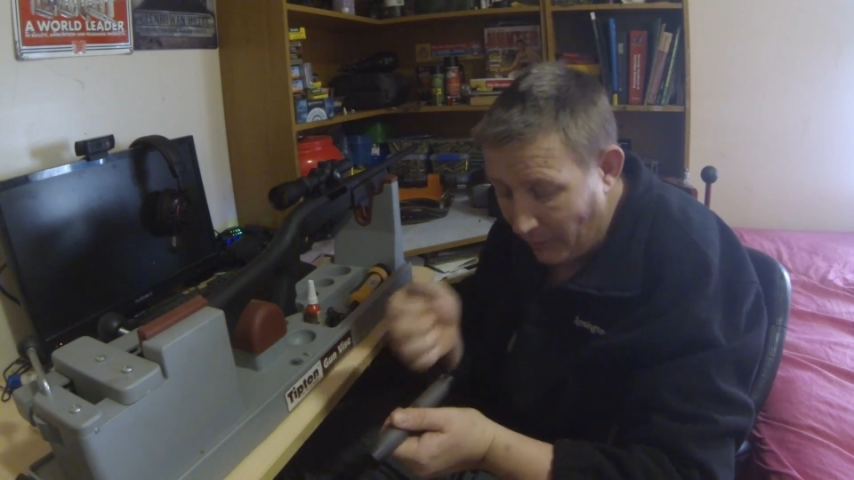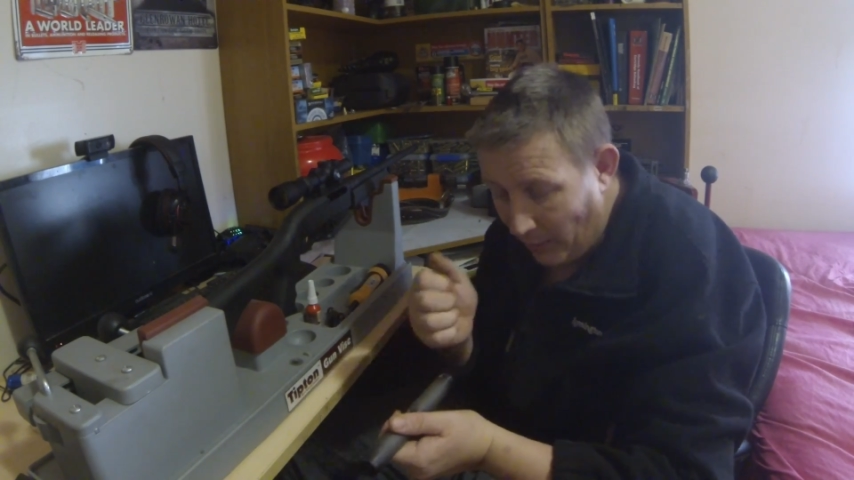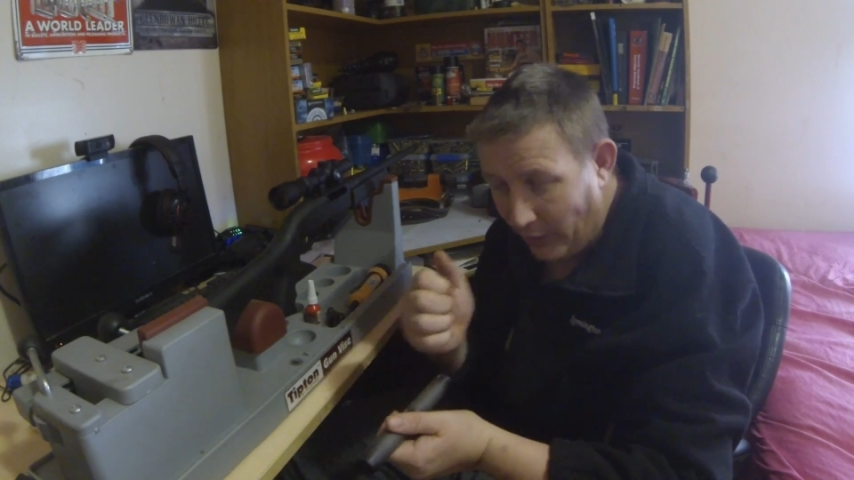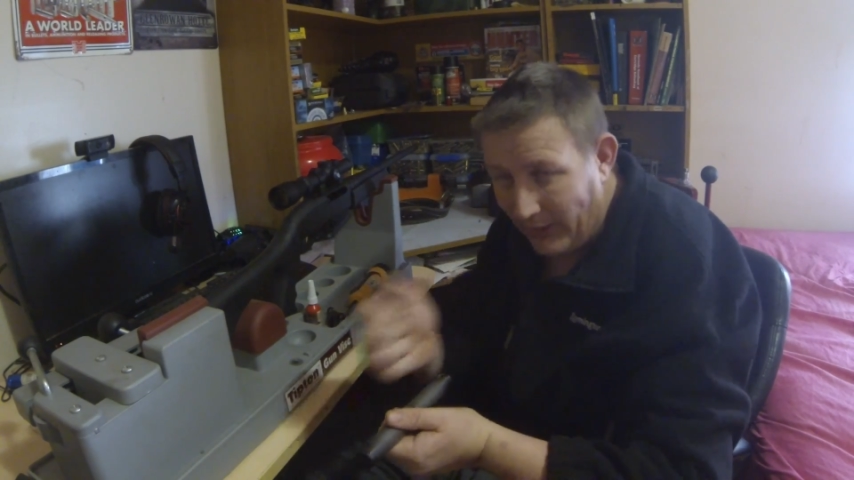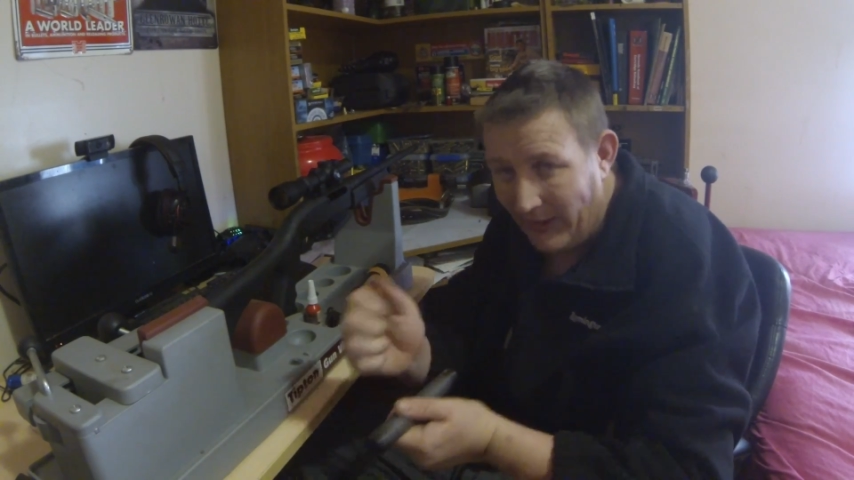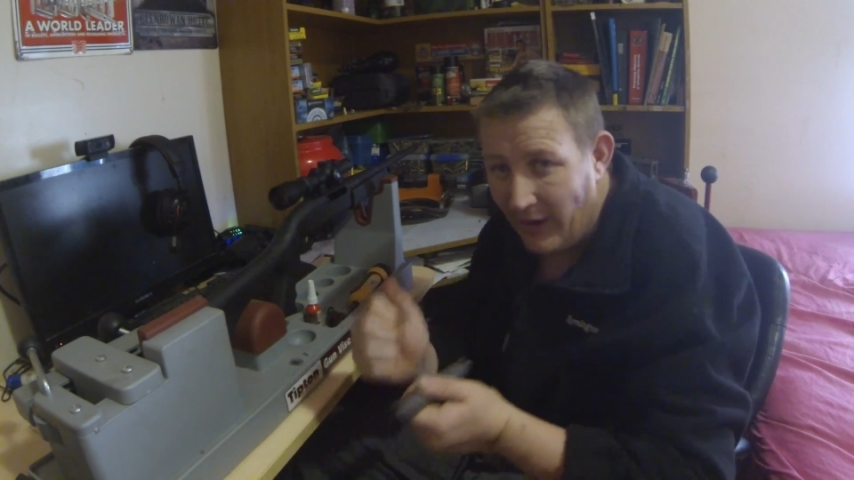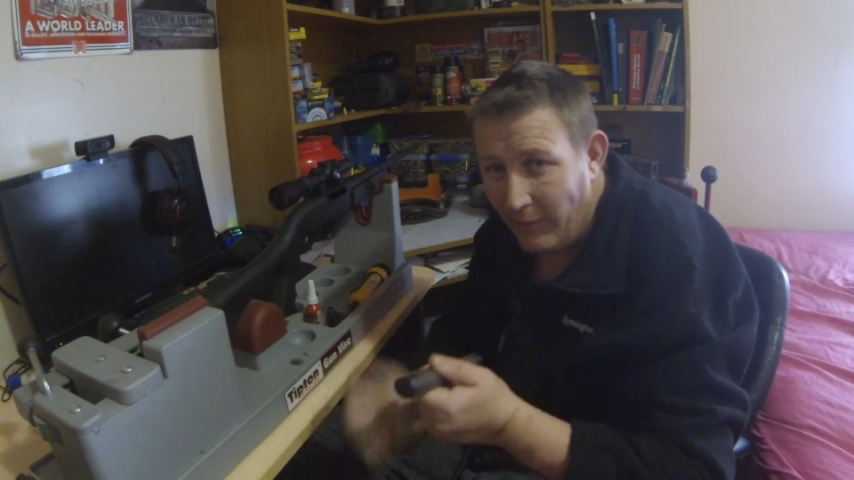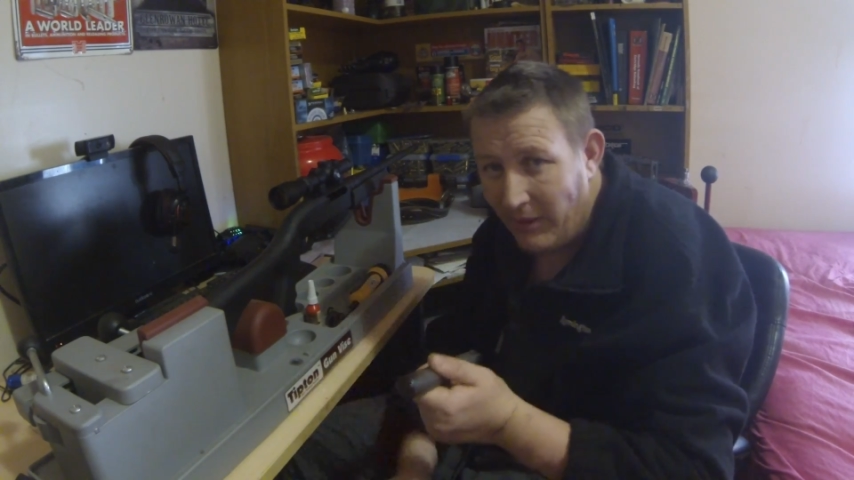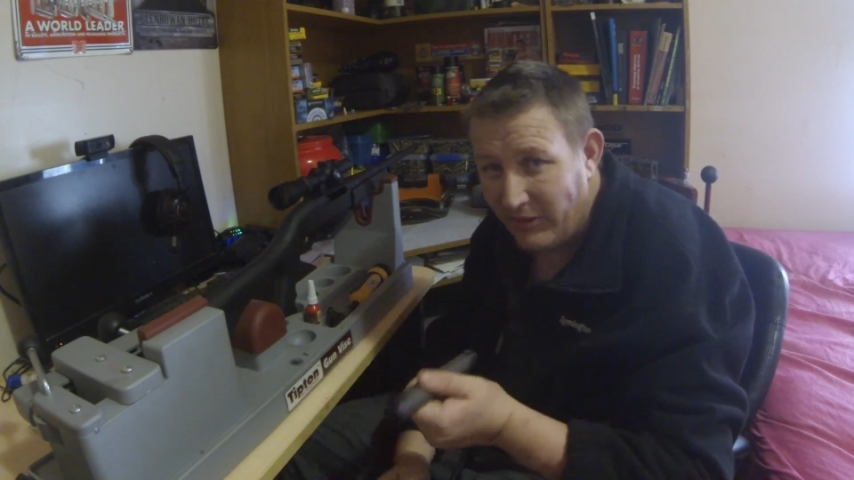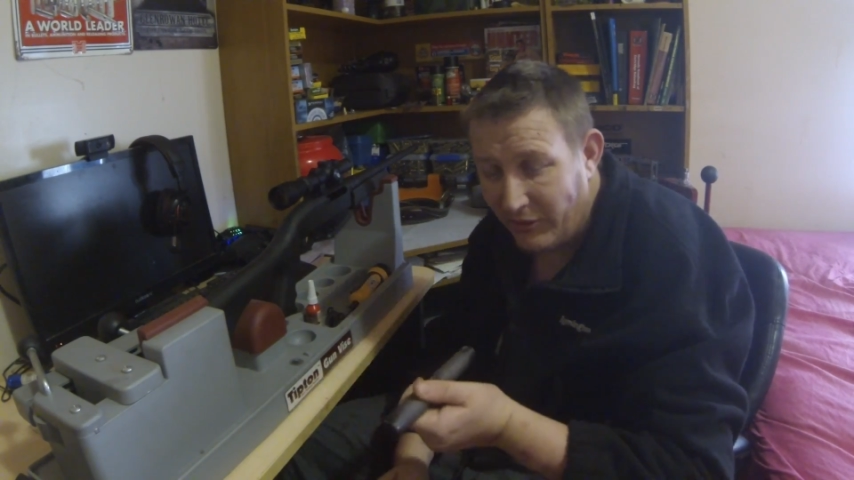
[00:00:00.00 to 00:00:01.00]
won't allow
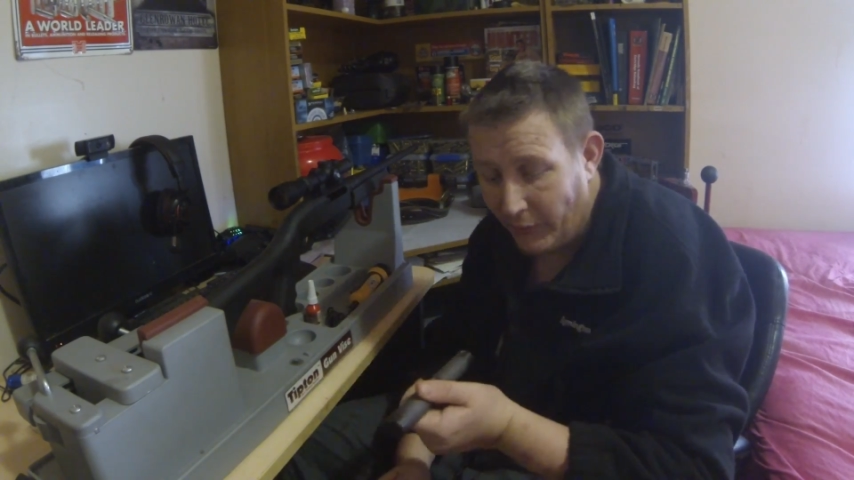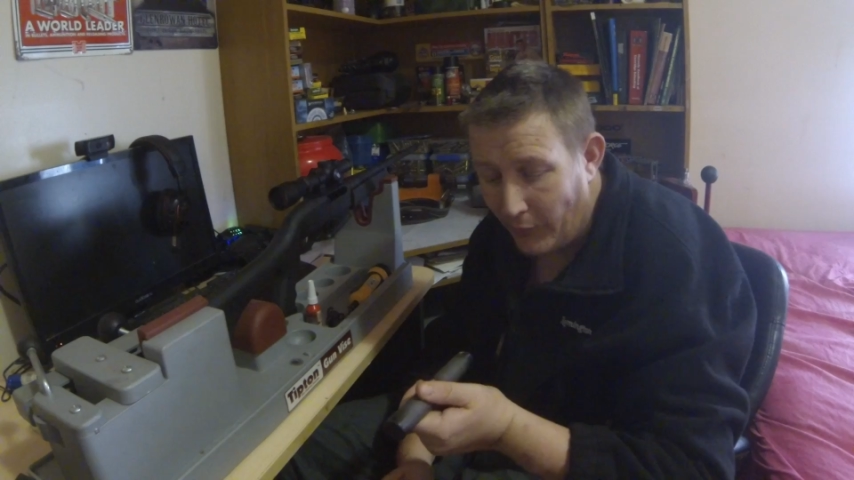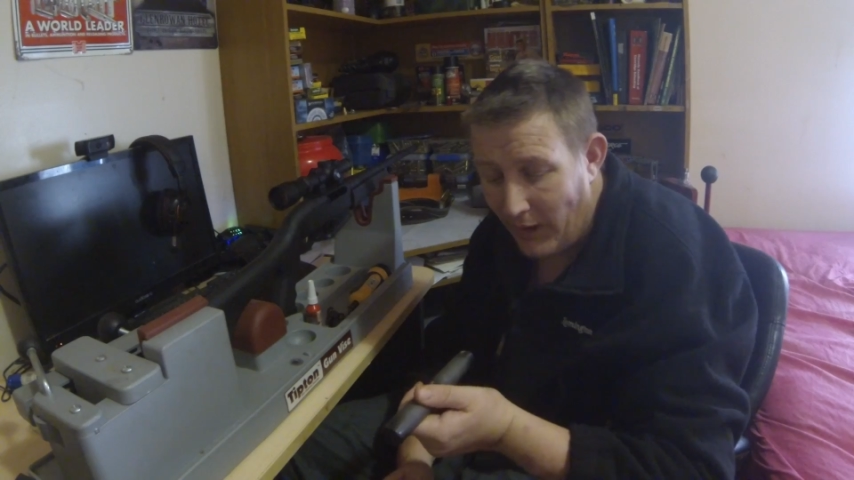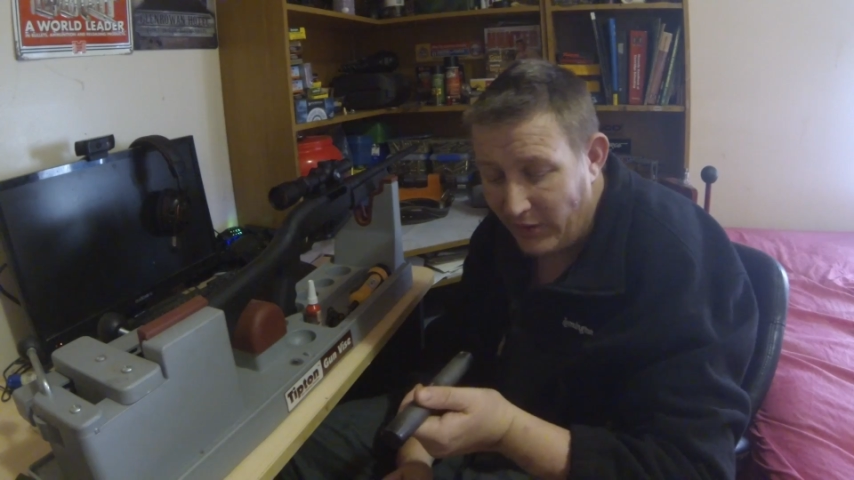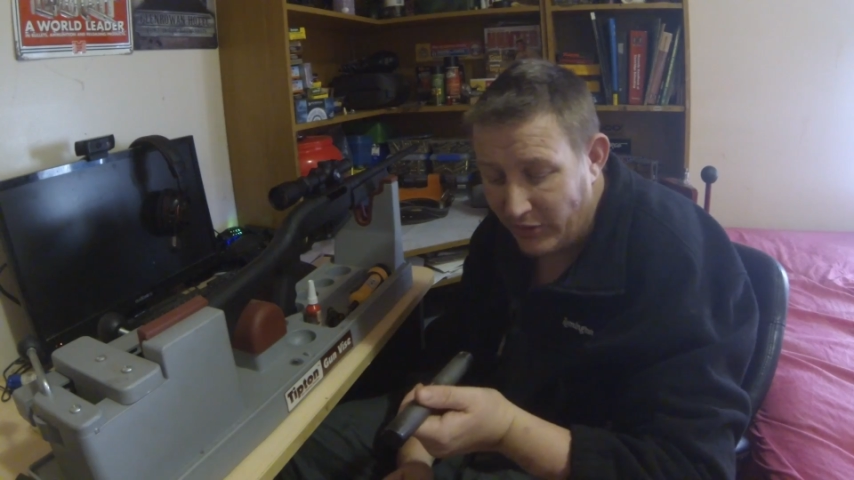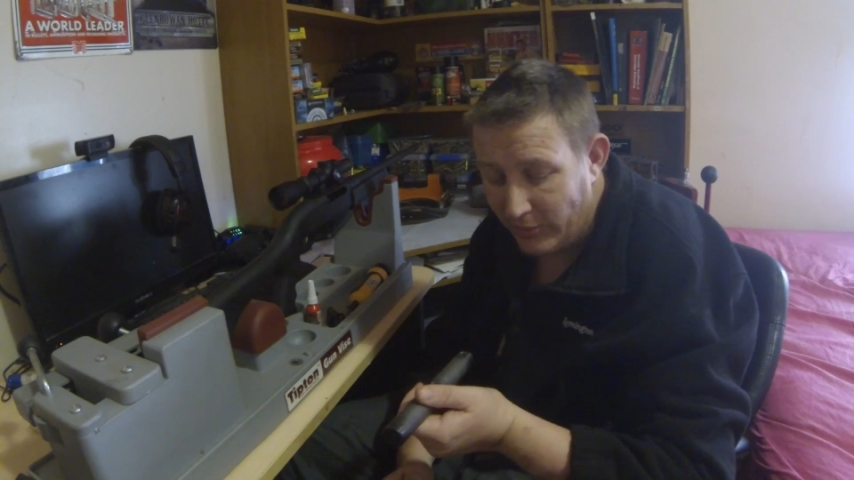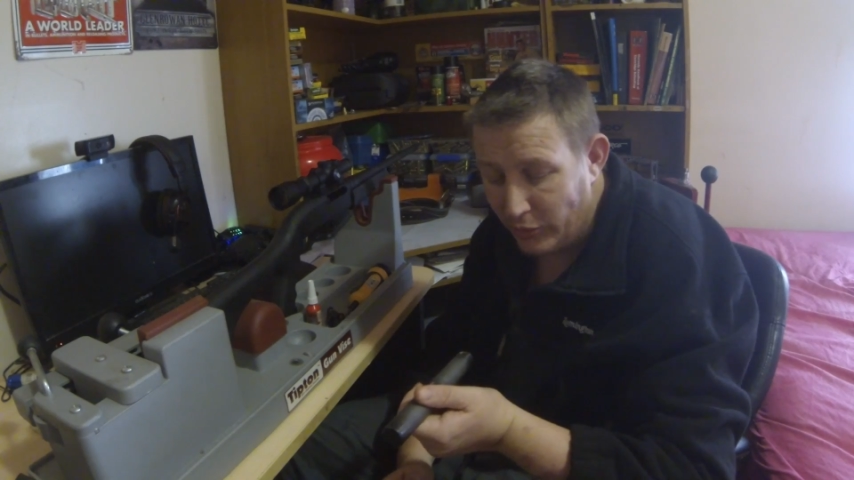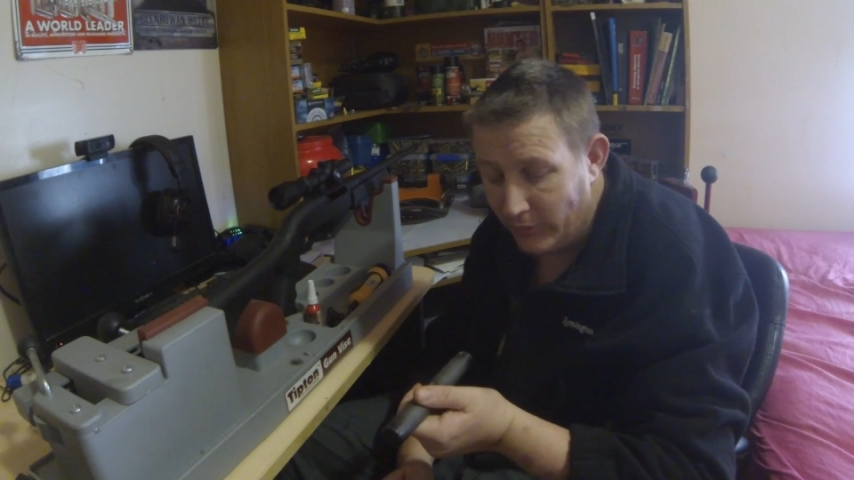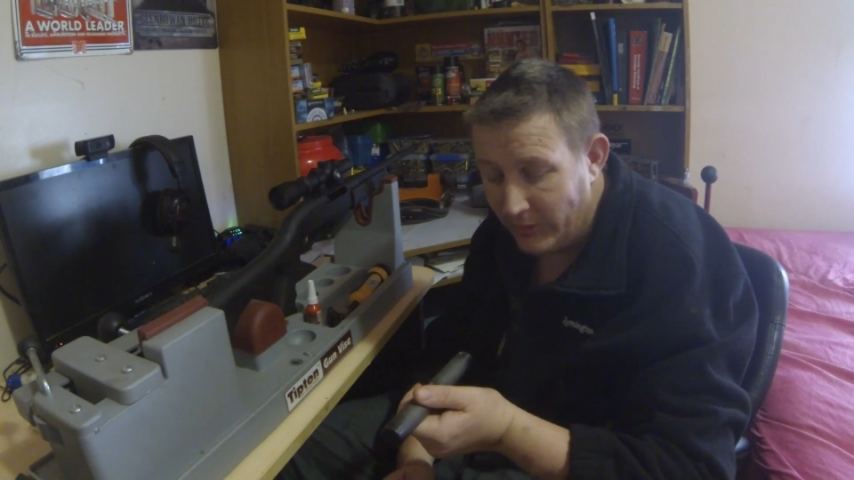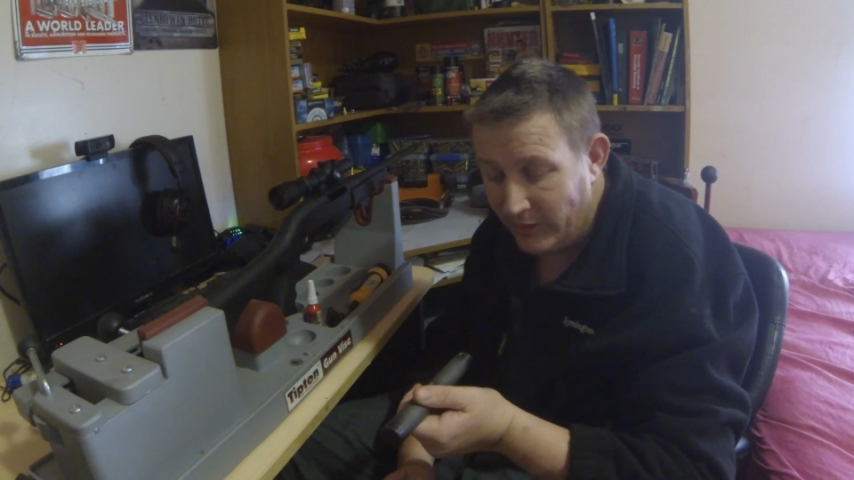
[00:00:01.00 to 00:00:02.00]
much of a range of
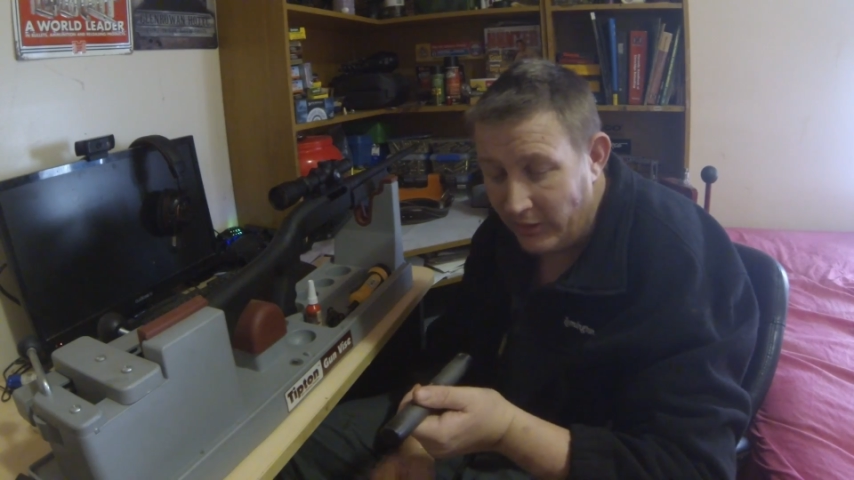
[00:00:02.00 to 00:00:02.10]
movement,